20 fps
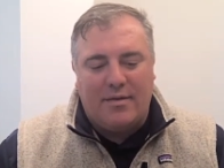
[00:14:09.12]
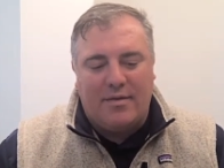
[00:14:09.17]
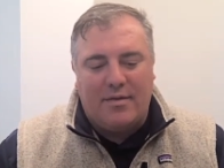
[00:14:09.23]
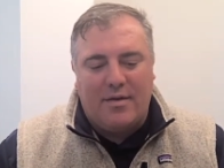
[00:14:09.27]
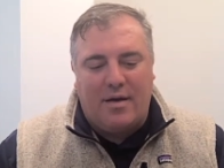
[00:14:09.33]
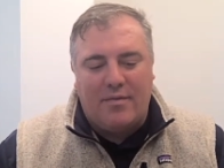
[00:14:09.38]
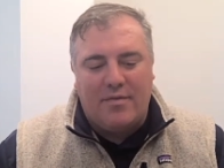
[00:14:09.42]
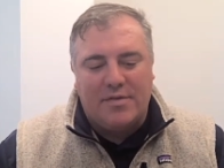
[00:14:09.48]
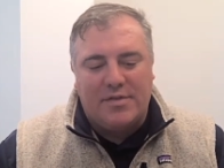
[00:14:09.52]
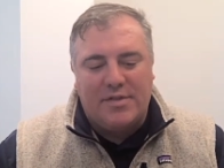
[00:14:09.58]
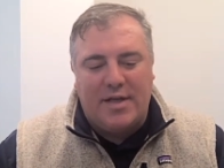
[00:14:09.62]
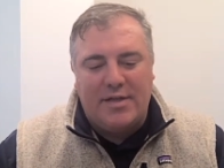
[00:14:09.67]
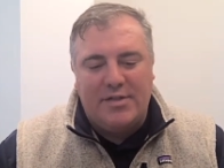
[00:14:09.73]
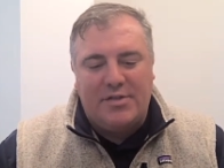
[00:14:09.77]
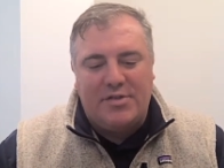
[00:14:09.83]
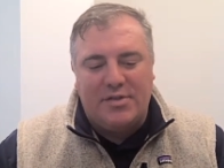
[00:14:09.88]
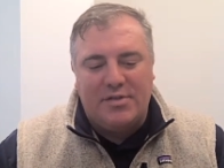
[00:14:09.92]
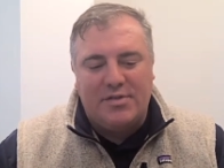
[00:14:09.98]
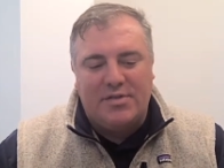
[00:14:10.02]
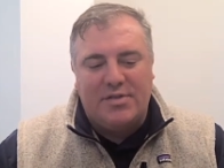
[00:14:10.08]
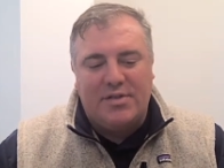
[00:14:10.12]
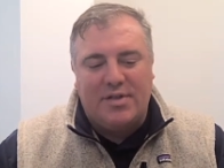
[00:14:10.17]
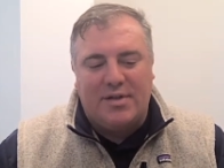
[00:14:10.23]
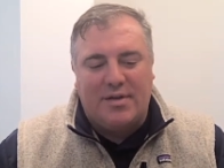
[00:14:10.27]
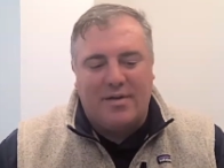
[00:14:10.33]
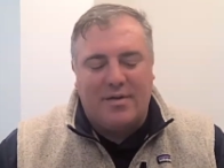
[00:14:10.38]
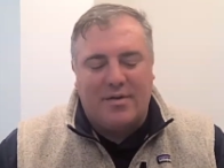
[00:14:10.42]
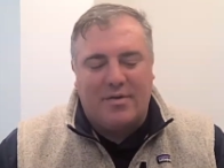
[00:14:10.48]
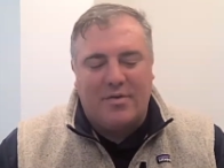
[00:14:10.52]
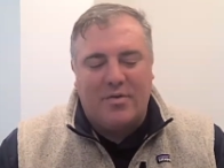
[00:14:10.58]
conversations
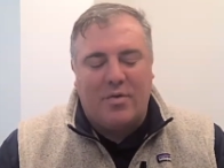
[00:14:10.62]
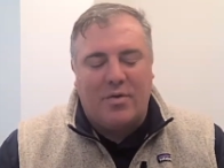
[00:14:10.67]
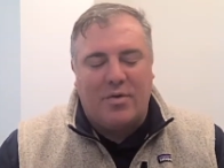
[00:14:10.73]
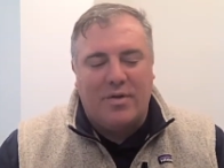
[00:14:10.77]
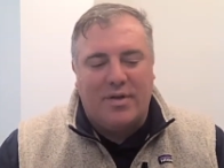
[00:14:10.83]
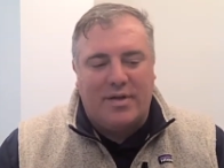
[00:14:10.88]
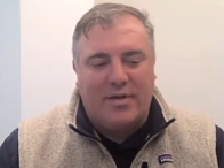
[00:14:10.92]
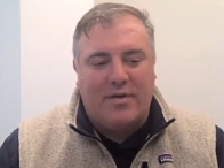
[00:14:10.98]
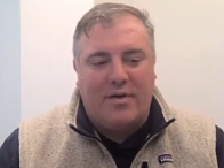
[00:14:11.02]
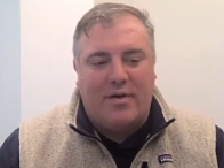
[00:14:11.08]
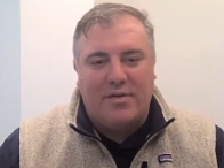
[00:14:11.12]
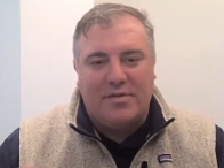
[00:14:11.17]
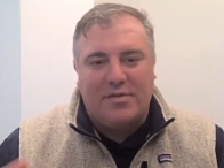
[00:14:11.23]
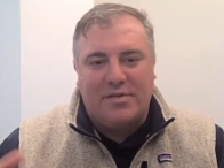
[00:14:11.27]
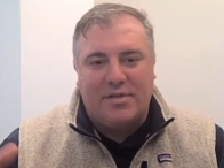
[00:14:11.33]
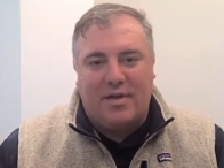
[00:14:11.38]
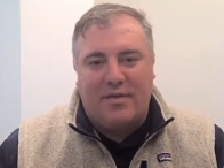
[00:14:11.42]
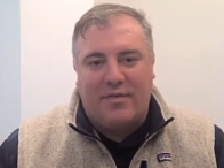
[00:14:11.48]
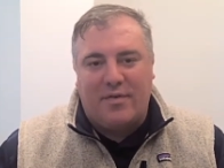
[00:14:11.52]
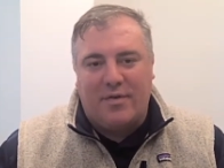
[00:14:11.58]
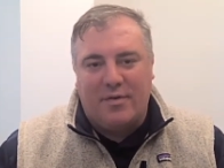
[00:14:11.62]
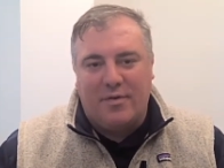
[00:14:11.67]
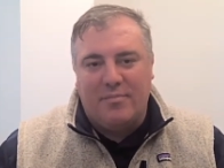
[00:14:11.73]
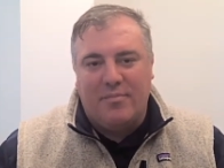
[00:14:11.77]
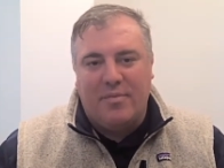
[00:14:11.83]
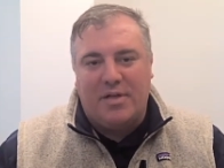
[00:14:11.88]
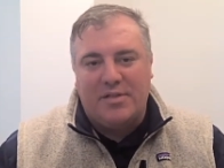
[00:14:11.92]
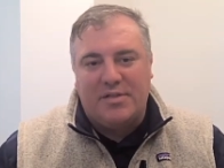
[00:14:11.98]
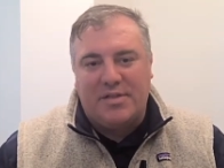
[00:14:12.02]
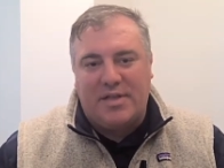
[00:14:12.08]
or quarterly calls that I've
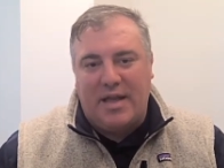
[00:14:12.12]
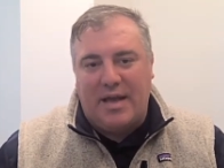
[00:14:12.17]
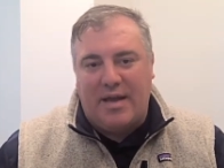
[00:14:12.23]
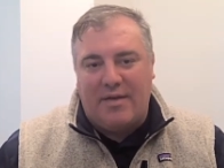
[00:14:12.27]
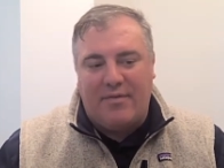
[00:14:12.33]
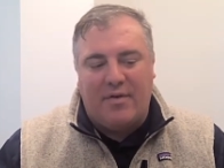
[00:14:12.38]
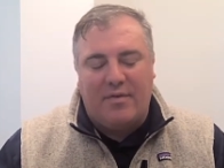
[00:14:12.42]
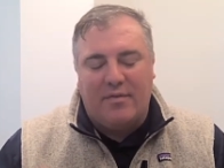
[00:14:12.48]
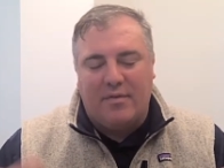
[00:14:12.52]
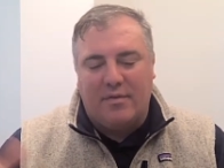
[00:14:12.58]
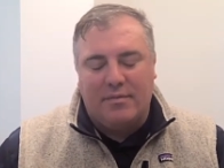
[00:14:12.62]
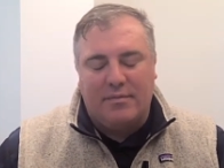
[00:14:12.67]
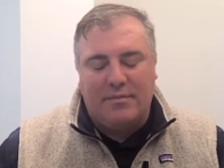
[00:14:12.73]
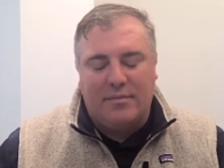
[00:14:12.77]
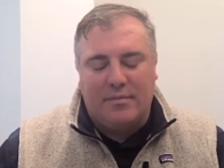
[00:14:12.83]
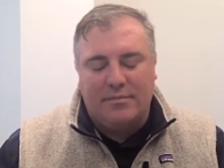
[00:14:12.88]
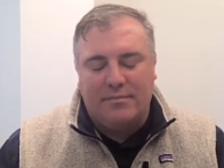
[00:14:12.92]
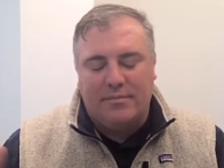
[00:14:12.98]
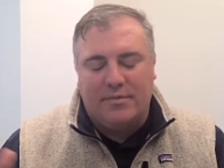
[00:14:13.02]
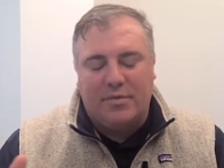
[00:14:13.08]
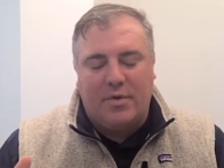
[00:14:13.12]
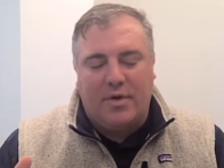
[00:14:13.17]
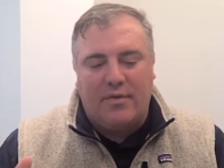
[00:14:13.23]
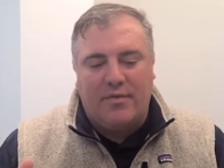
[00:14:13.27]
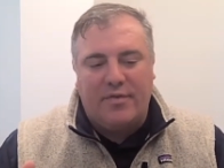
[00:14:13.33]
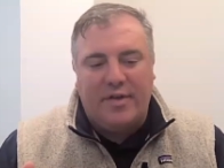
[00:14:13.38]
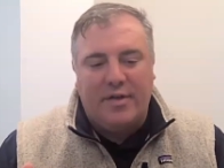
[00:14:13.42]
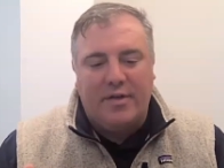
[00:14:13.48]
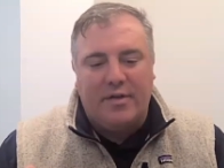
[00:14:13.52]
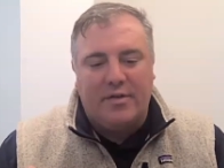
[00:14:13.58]
heard Musk have over
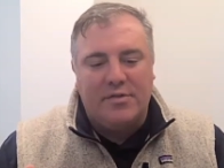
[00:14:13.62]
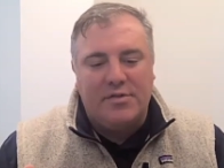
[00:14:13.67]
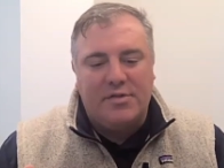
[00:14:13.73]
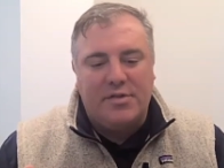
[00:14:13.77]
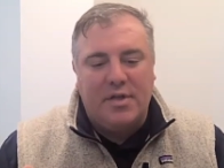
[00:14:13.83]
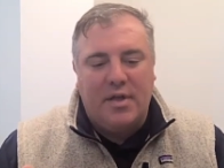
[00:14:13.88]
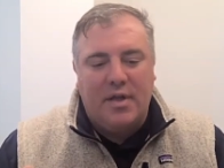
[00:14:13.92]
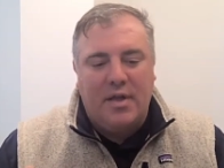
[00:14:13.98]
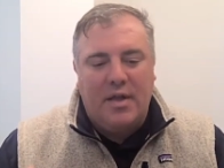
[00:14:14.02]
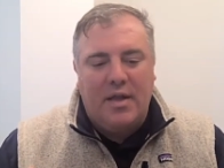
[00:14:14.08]
12 years.